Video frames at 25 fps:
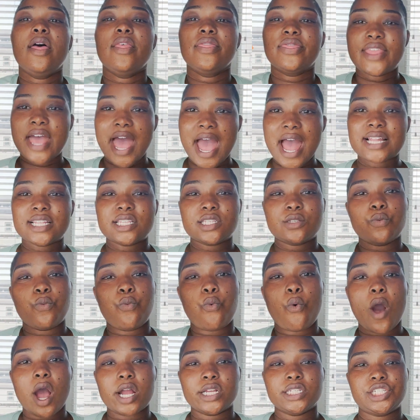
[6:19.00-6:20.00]
that's
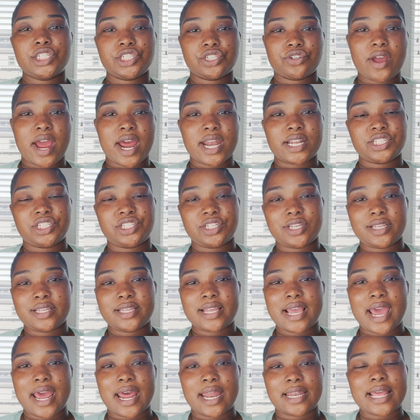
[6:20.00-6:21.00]
one strategy
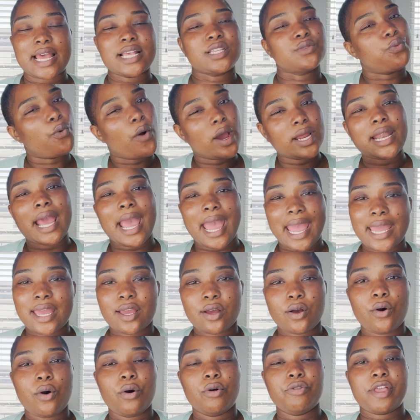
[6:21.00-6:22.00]
that that's one
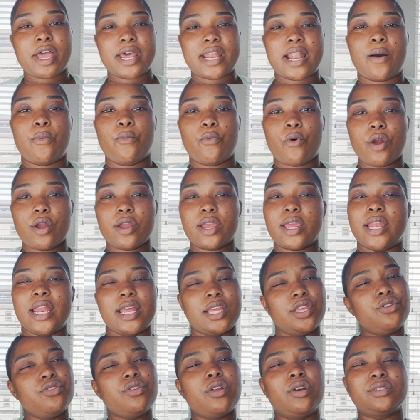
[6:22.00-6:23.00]
angle that I'm working.
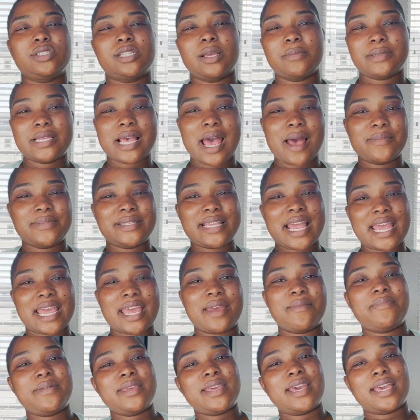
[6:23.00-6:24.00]
And you know, sometimes that
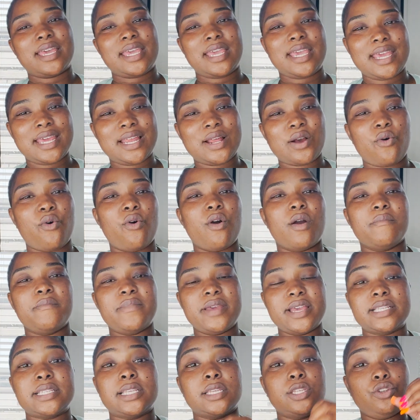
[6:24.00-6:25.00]
can be a hit or a
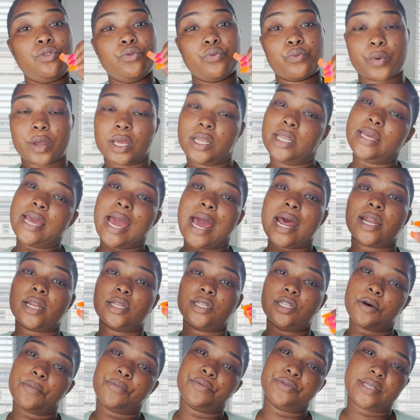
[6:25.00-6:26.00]
miss and you really got to
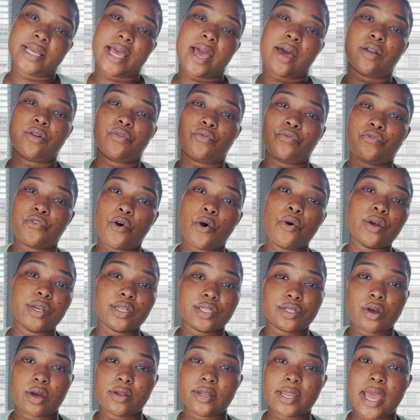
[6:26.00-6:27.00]
double down and
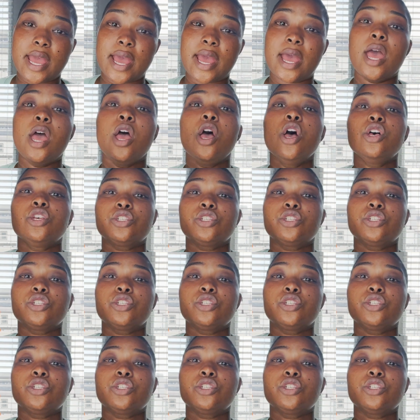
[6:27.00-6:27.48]
focus on that.